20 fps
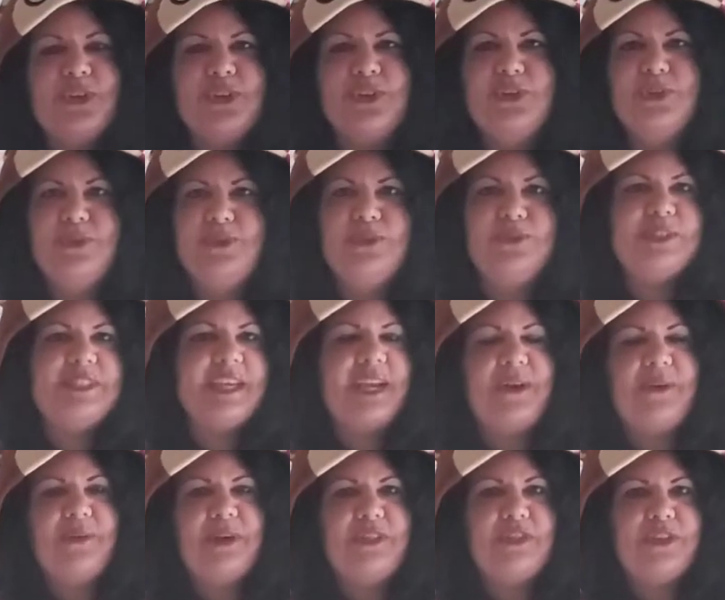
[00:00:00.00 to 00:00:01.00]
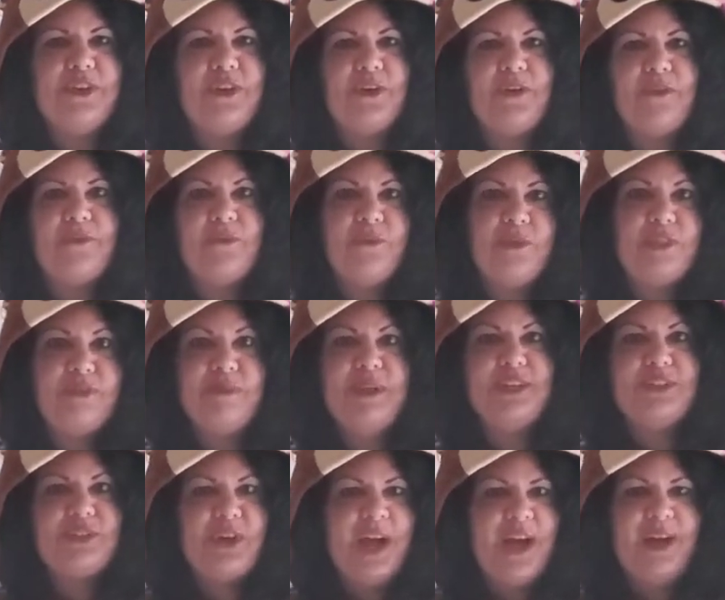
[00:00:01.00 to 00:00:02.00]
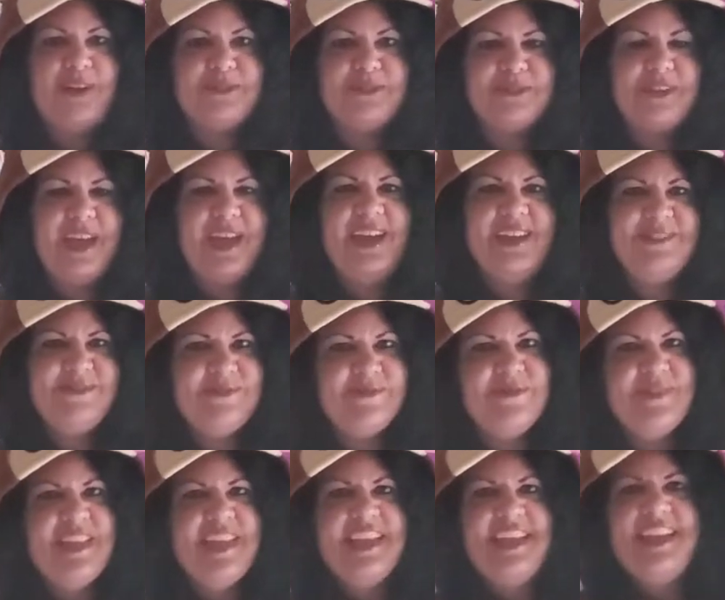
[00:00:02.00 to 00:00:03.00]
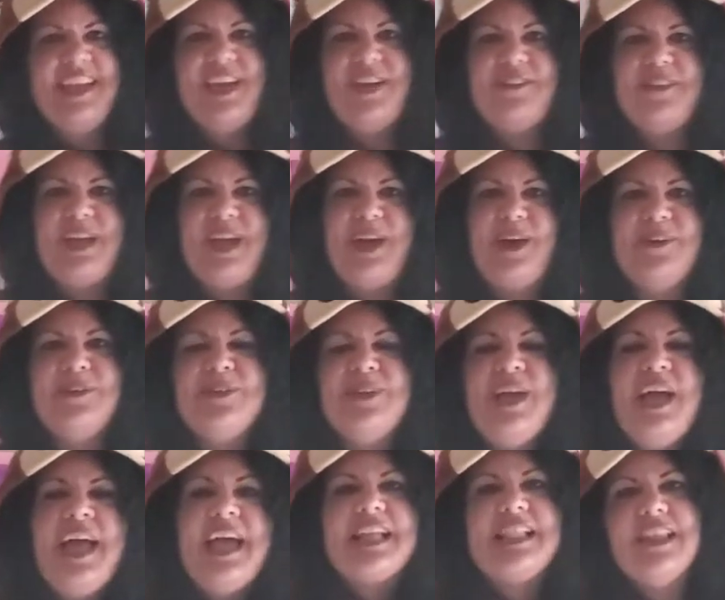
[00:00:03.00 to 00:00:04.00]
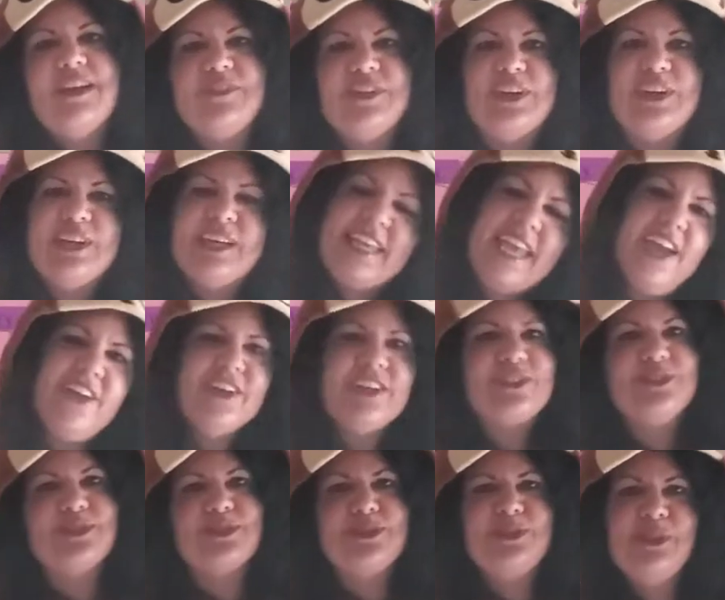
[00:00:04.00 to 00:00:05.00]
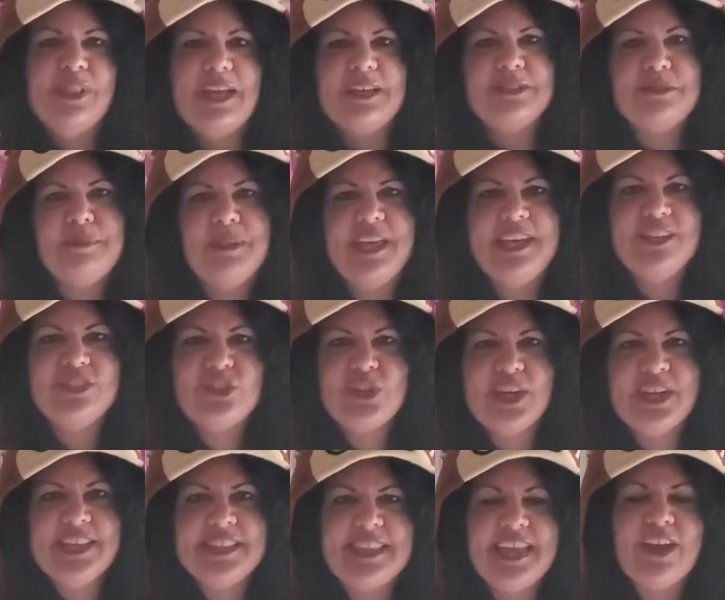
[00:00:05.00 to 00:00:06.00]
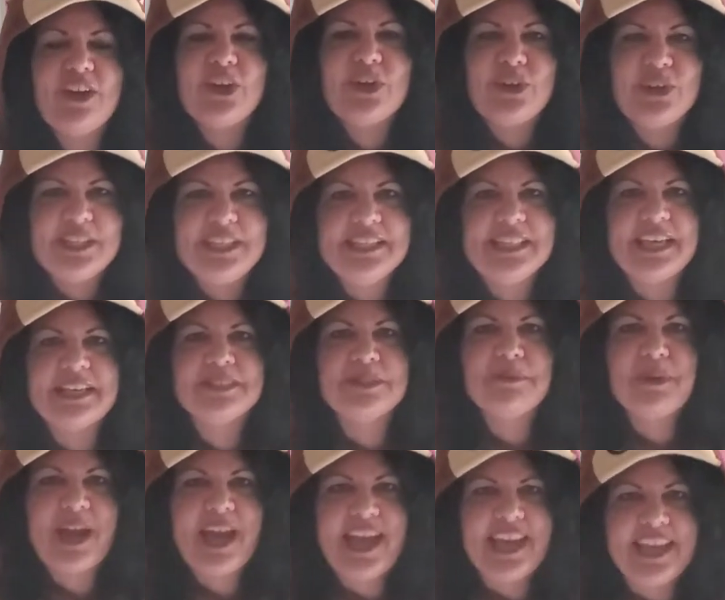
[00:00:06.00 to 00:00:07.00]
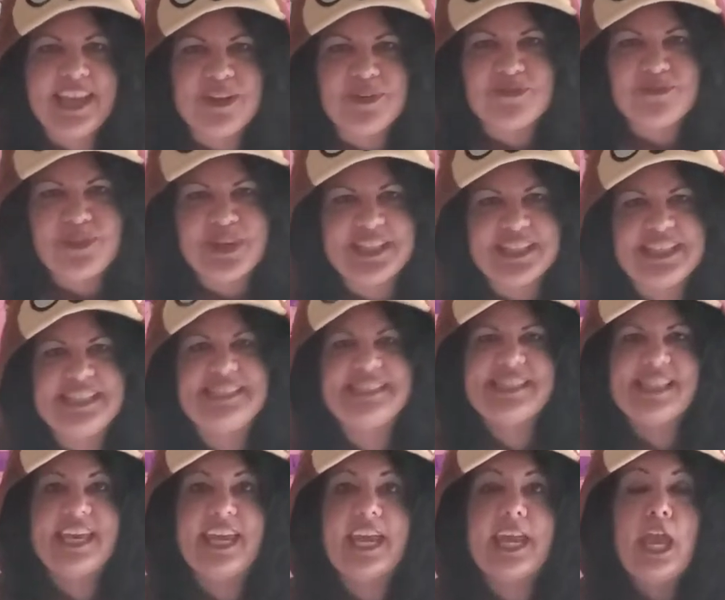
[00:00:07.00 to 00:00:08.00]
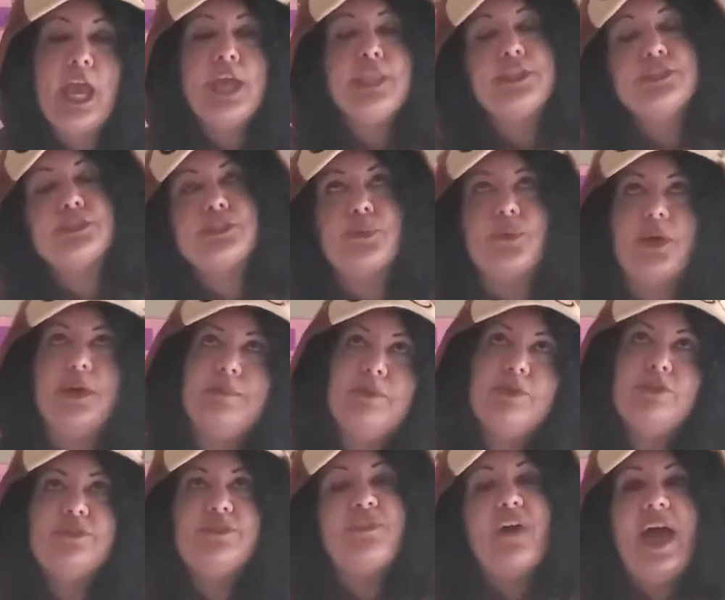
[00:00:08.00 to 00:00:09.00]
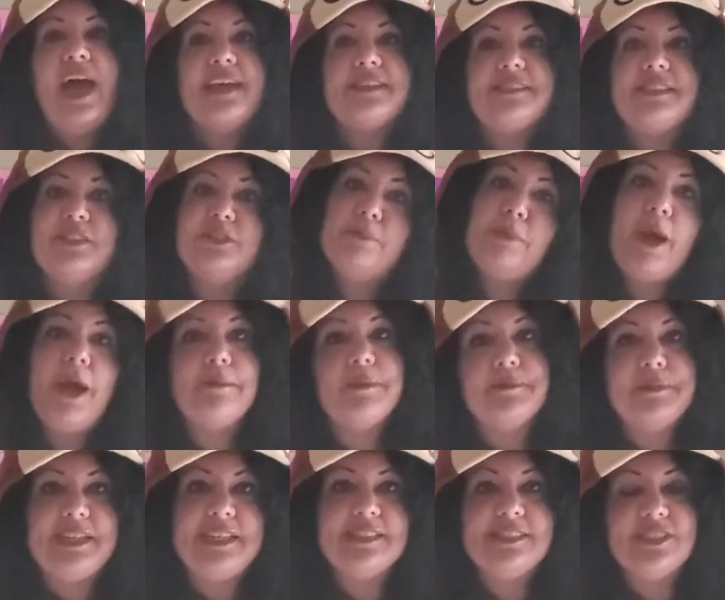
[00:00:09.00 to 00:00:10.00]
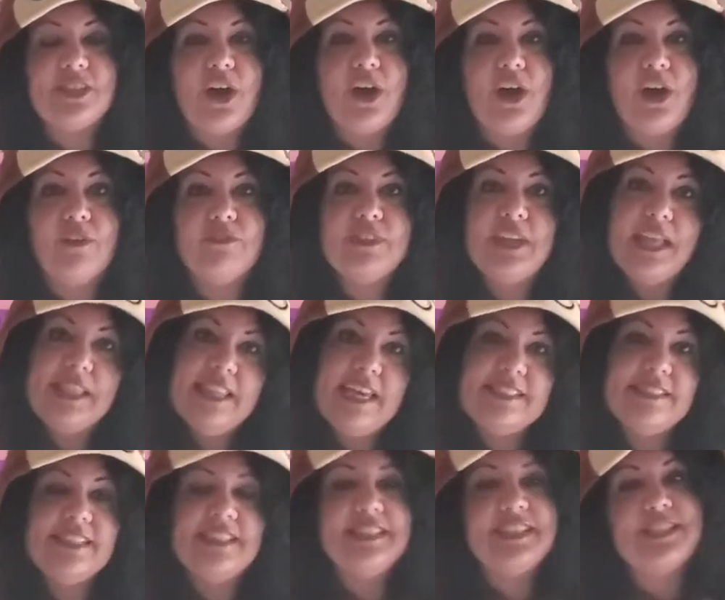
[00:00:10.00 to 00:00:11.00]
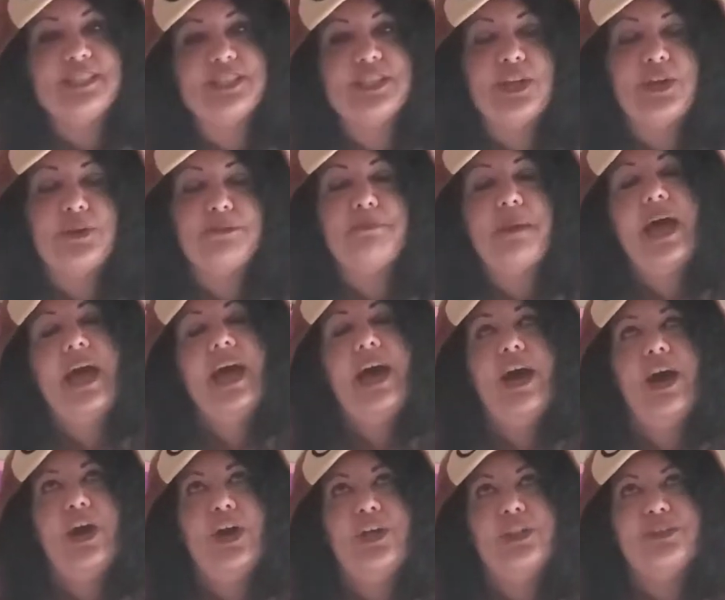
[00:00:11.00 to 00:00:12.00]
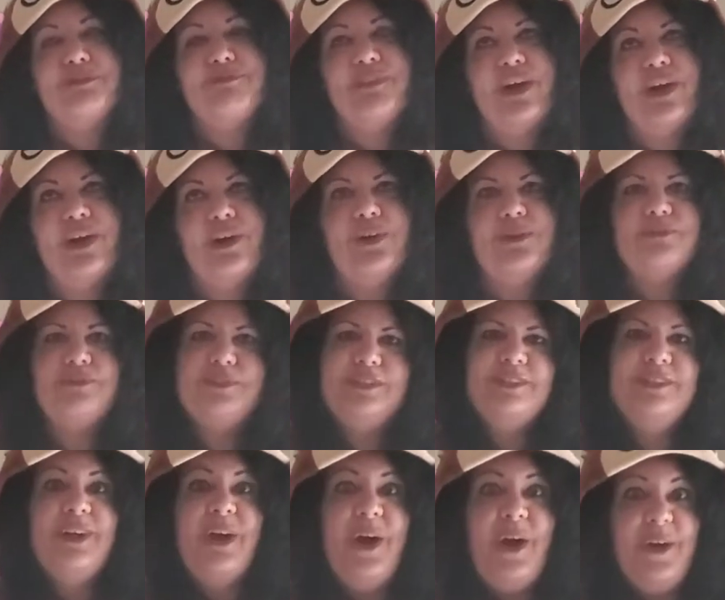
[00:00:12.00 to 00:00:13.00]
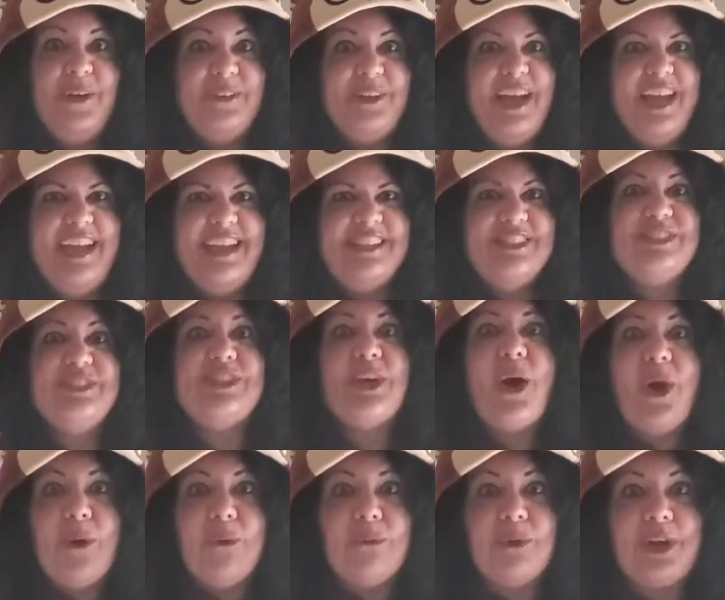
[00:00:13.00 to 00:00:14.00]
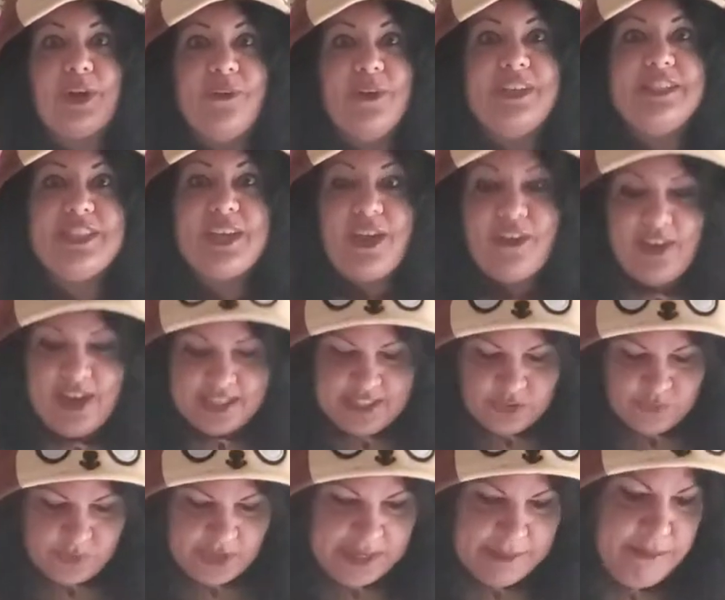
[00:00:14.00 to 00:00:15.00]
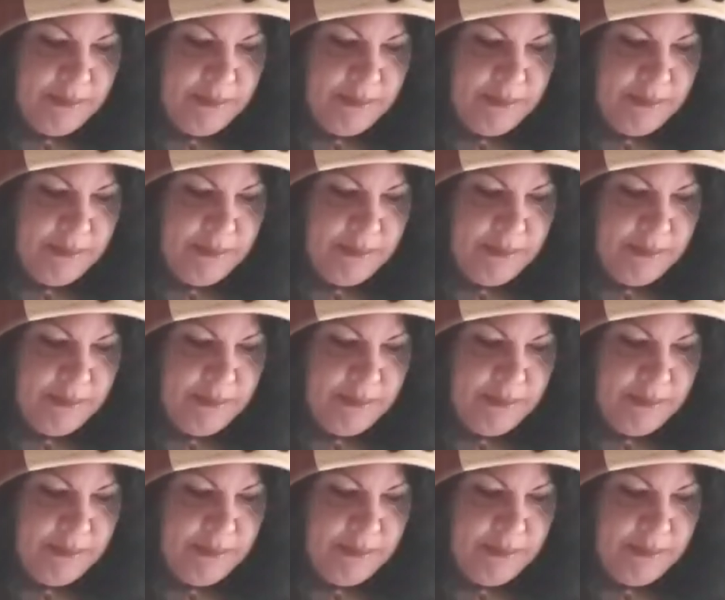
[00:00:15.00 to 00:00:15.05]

you sing it with your with me at your house. Okay. Here we go. Clever characters who like to play a trick. They are greedy, like to brag, and really slick. The story moves fast, and a problem needs solved. A lesson is learned by all involved. All right. So we're going to go ahead and read